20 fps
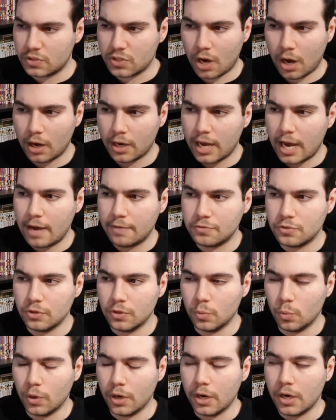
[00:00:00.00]
the talk
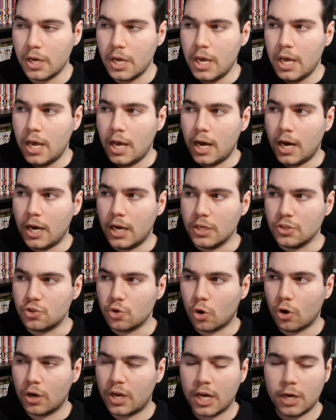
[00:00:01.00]
after where
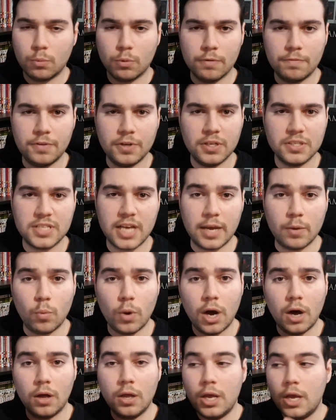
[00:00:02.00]
Zoro kind of reveals that,
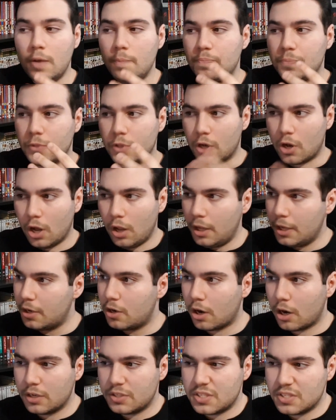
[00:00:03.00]
well, the calling
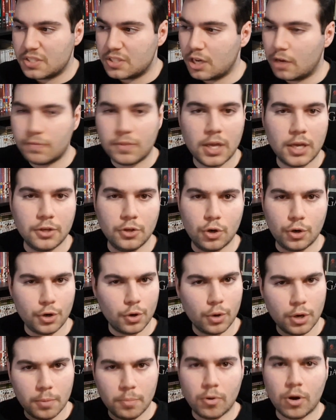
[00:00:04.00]
cards and stuff that, you know, he
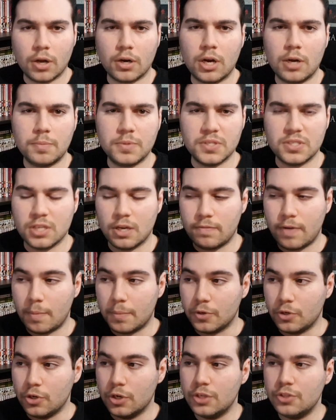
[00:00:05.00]
already brought up and stuff have
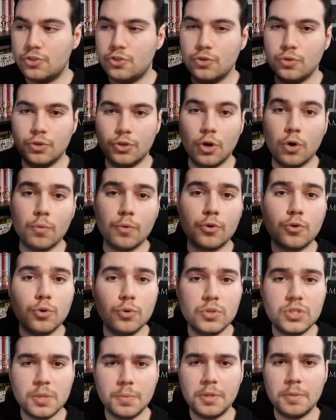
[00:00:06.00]
been good to, you know,
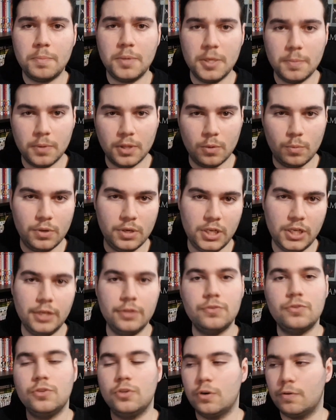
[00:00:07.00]
recruit some of the people that we
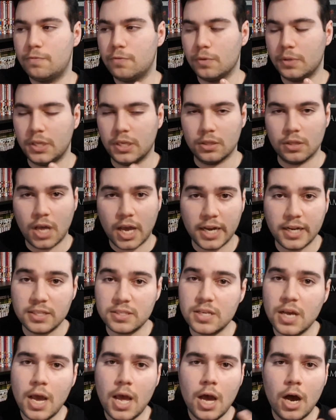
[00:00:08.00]
need, you know, for the
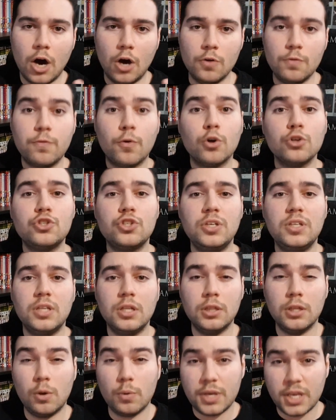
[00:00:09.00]
Alliance. Unfortunately,
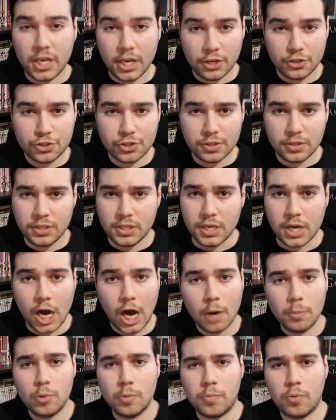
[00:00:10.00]
the location, the
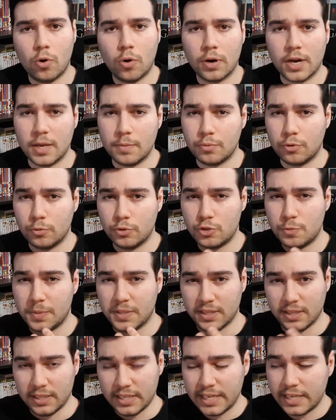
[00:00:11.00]
Habu port, had pretty much
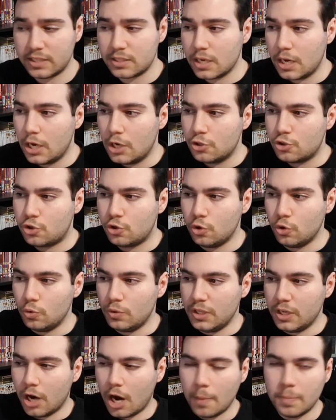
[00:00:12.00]
been leaked to
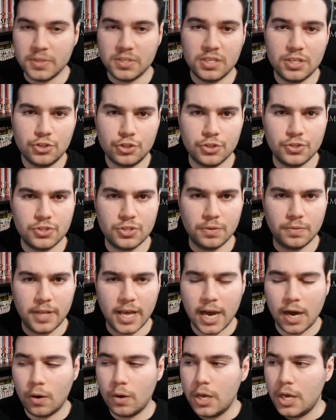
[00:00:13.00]
the opposition. So
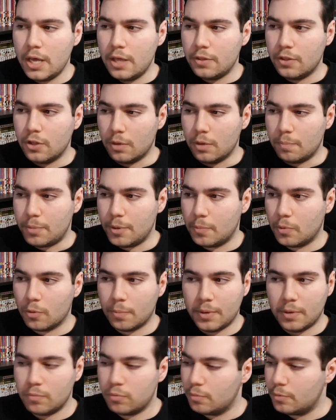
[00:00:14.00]
now people are
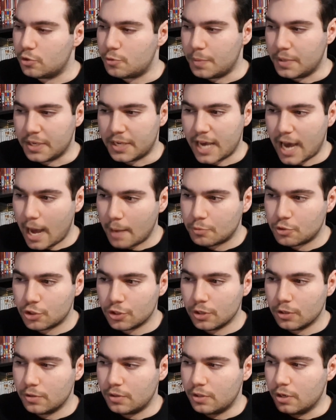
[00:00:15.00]
pretty much being
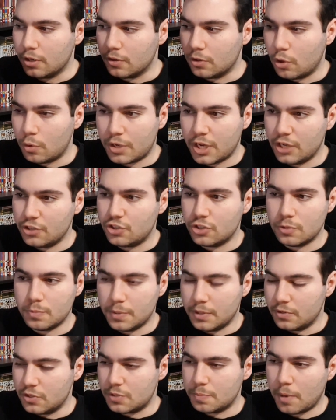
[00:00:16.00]
captured, their location's
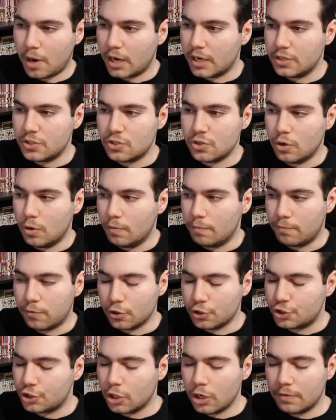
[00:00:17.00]
been spotted. So
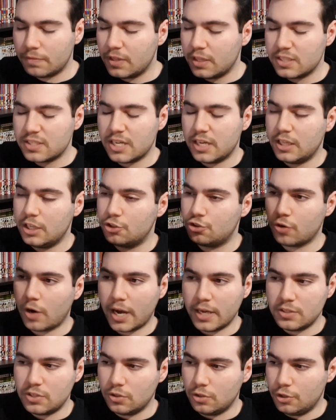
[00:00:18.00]
for sure, if they'll say they
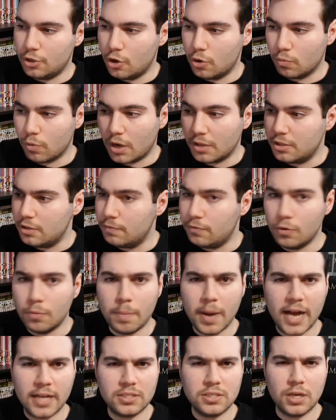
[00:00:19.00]
tried to, you know, rendezvous
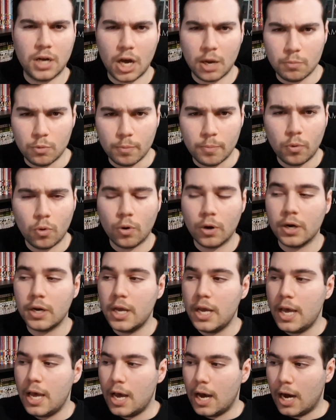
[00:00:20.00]
back to the Habu port,
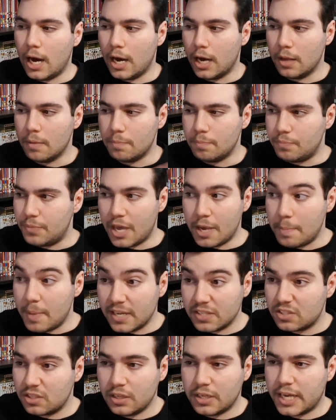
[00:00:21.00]
they
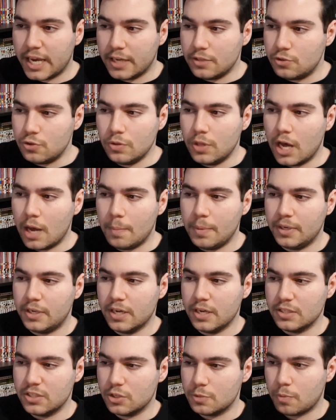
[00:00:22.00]
basically can't do that
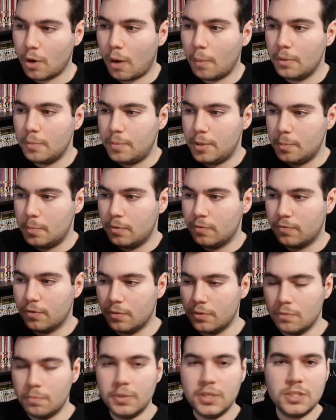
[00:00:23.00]
because there's probably people
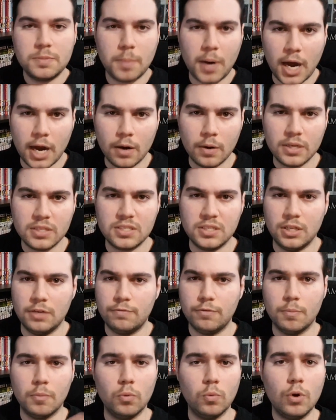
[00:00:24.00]
from the Beast Pirates and then
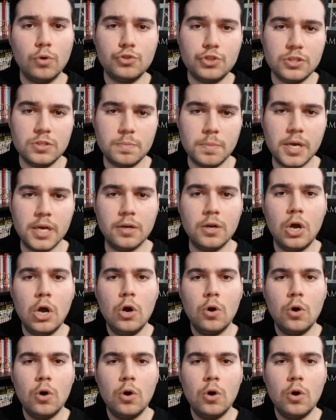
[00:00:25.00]
from Orochi's men